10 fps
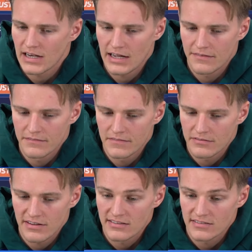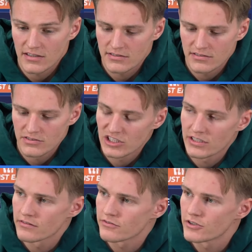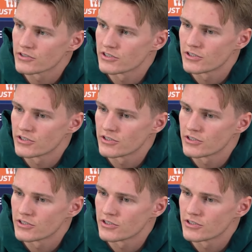and the fans start cheering for us.